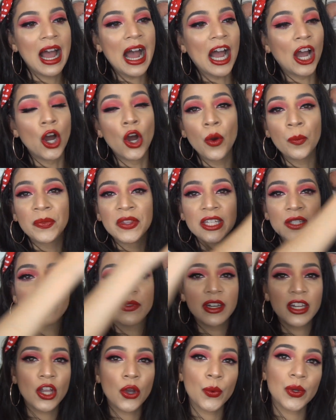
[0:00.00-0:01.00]
I hope this
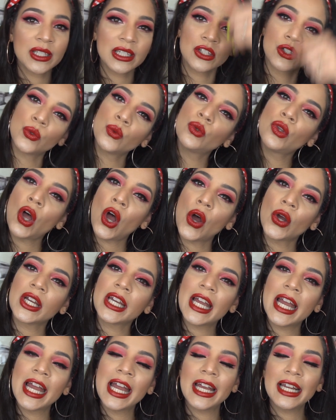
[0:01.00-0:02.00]
video wasn't too
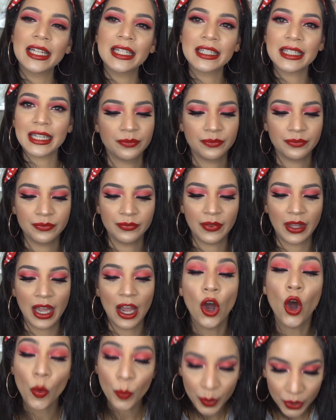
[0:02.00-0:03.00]
long, and
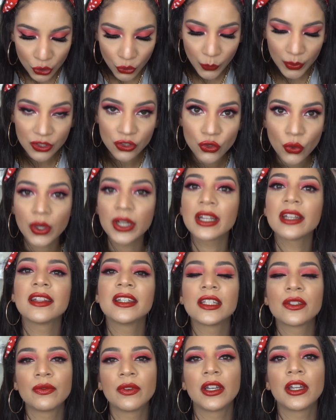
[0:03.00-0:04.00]
I hope you enjoyed
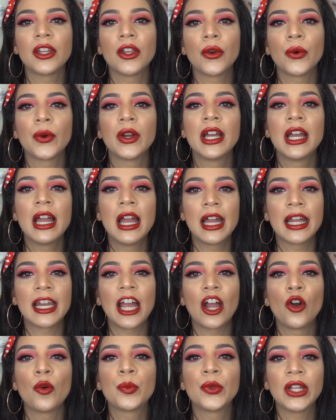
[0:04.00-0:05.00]
this video, and
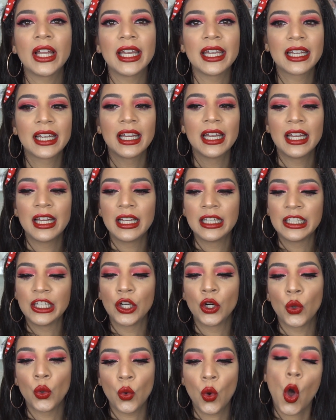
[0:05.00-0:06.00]
I hope you like
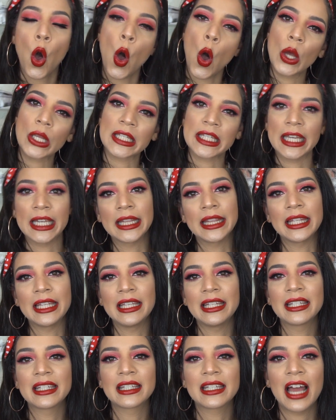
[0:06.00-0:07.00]
little hauls like
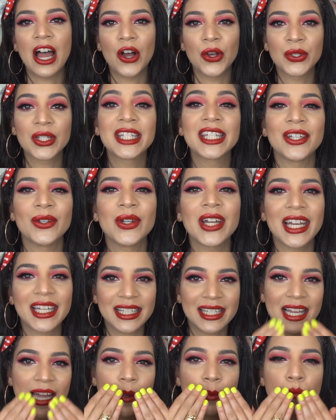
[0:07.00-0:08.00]
these. I'll see you
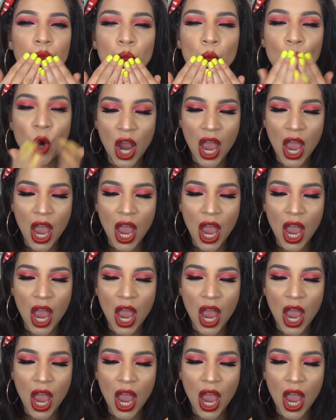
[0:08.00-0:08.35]
next time.